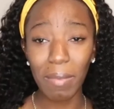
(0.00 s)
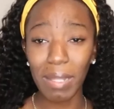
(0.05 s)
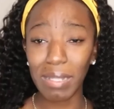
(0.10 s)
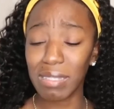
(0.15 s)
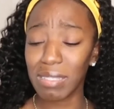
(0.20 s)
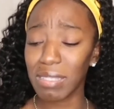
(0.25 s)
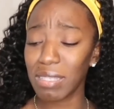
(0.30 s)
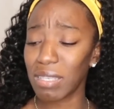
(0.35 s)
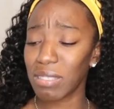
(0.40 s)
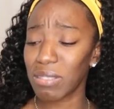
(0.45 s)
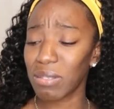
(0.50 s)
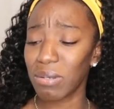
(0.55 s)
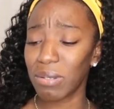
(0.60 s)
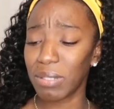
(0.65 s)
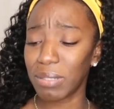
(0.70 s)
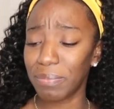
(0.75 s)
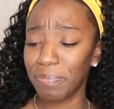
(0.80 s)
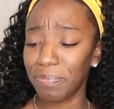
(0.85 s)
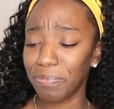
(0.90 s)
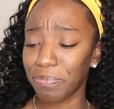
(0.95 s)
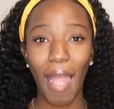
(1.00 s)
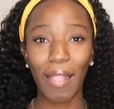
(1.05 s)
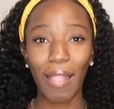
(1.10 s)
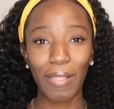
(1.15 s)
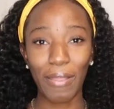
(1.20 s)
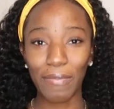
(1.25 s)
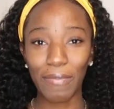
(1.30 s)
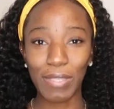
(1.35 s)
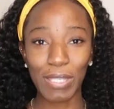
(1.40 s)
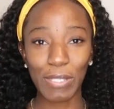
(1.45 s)
man, it tastes good. I
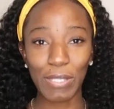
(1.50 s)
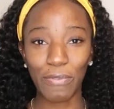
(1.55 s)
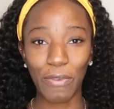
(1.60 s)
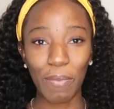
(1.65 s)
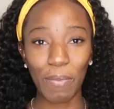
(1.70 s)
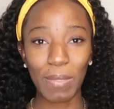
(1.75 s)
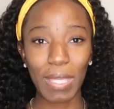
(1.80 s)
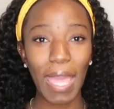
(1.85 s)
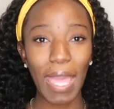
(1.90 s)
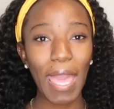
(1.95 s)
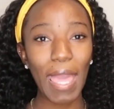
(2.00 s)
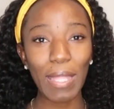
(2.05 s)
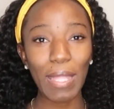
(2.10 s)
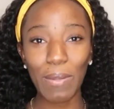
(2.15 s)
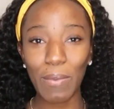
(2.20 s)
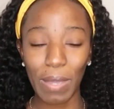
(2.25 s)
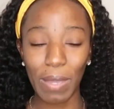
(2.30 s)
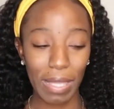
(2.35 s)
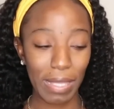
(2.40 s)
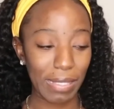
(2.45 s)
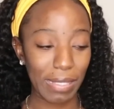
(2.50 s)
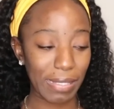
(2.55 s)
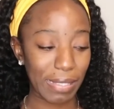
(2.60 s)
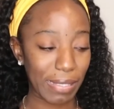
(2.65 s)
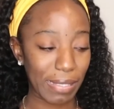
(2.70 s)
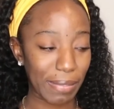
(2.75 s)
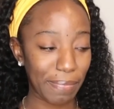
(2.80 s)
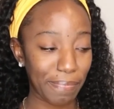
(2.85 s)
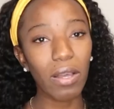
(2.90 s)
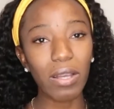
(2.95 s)
love this for me. Anyways,
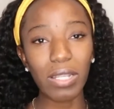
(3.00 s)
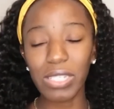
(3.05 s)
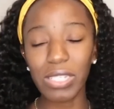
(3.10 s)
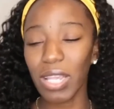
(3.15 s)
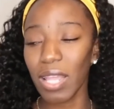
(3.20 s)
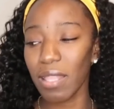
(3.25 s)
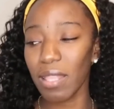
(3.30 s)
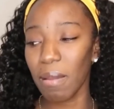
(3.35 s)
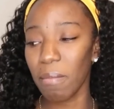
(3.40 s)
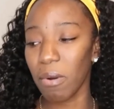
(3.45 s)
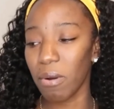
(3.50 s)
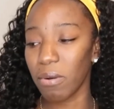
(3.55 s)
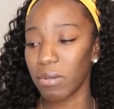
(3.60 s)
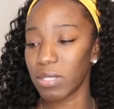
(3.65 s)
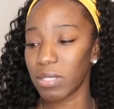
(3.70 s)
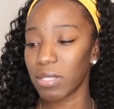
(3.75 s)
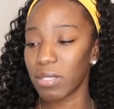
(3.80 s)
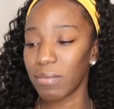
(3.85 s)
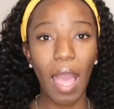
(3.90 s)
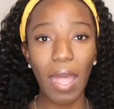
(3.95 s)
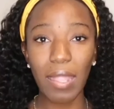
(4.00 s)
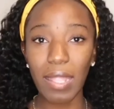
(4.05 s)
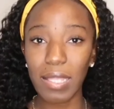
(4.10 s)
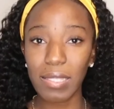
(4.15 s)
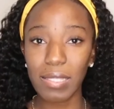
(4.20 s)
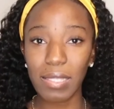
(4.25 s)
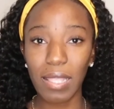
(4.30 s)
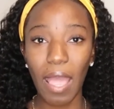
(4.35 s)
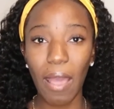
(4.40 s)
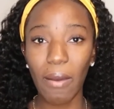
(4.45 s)
go check them out.
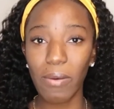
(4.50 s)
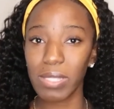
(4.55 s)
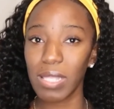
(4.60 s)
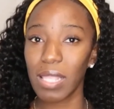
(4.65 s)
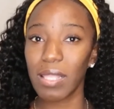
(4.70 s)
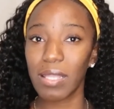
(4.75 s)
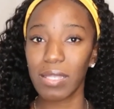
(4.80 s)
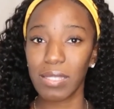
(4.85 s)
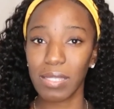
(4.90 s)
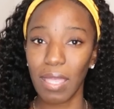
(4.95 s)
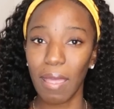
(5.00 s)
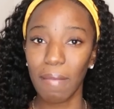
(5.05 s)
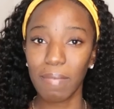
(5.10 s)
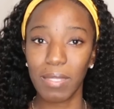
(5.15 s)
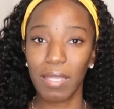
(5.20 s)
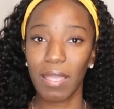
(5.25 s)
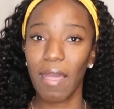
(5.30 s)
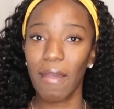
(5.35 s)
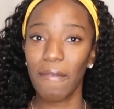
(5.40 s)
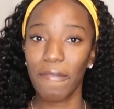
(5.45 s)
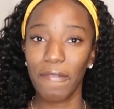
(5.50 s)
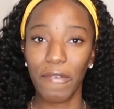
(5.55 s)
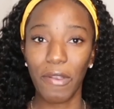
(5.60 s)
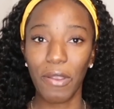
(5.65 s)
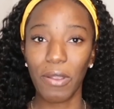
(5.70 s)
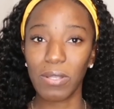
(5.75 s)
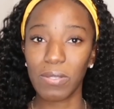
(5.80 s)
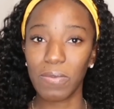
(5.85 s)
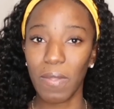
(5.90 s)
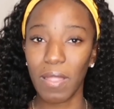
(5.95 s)
Honestly, I was a little skeptical at
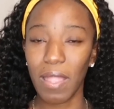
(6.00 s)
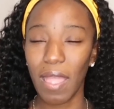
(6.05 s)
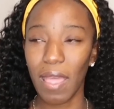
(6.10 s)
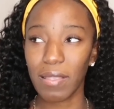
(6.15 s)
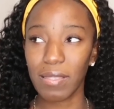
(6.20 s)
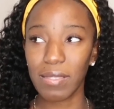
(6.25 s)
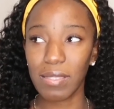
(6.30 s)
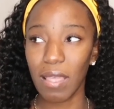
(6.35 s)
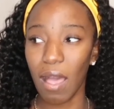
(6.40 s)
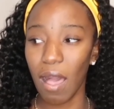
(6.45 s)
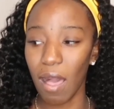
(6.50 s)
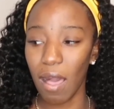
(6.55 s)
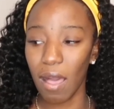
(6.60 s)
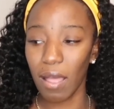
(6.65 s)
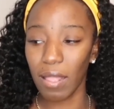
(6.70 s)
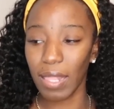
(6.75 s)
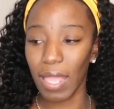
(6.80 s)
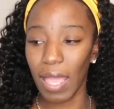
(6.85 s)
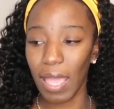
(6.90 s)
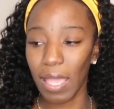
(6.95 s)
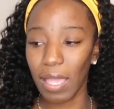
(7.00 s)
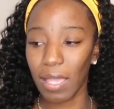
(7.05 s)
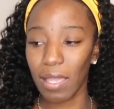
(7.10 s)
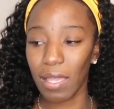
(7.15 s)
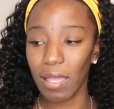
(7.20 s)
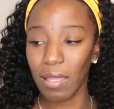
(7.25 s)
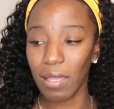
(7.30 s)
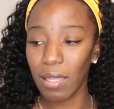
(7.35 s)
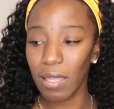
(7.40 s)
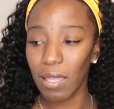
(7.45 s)
first when I saw,
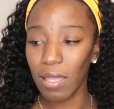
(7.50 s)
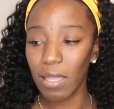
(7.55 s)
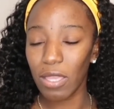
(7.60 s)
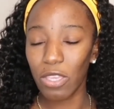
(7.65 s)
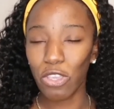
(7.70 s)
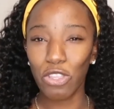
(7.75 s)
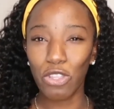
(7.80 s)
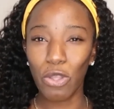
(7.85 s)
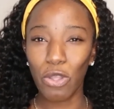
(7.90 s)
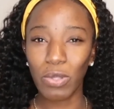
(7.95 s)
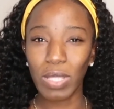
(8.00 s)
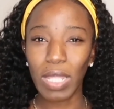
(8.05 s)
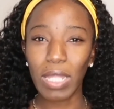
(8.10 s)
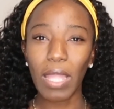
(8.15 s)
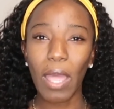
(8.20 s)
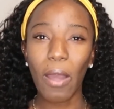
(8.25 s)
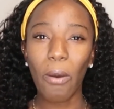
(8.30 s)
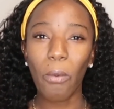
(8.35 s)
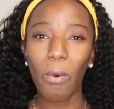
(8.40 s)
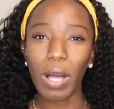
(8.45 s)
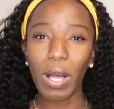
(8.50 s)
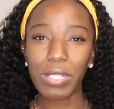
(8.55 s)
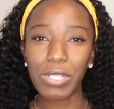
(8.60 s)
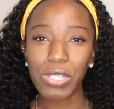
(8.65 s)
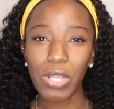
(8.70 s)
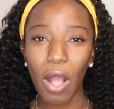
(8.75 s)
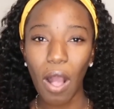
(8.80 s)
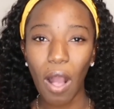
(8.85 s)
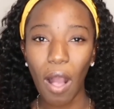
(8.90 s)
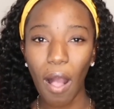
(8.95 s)
like, you know, then I
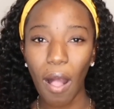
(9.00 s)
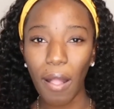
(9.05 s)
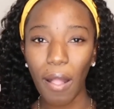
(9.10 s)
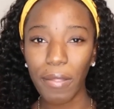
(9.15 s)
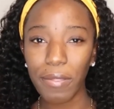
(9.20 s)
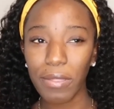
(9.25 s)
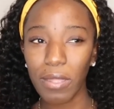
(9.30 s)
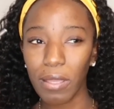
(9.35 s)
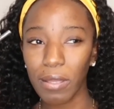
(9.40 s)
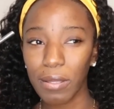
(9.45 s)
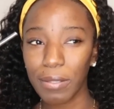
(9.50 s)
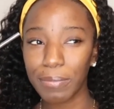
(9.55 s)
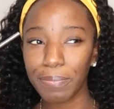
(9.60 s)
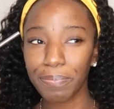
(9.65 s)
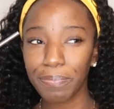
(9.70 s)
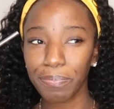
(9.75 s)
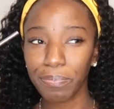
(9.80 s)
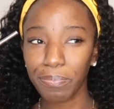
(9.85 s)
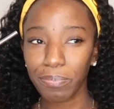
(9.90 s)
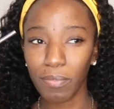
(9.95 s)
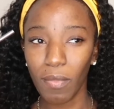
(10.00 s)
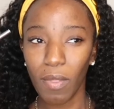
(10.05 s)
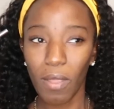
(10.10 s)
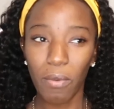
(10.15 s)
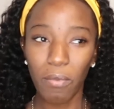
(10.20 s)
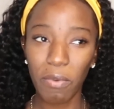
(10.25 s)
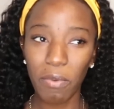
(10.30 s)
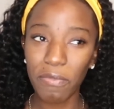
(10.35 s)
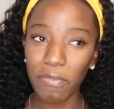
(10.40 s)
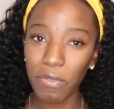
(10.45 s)
watched all the
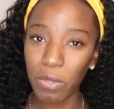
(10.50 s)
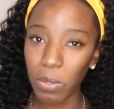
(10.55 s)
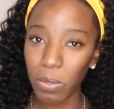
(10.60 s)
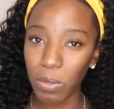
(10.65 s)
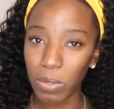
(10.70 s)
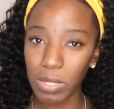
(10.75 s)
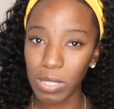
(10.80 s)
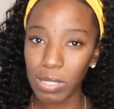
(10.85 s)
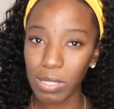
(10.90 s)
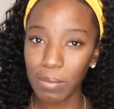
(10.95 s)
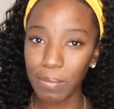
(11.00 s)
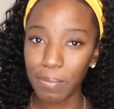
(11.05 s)
reviews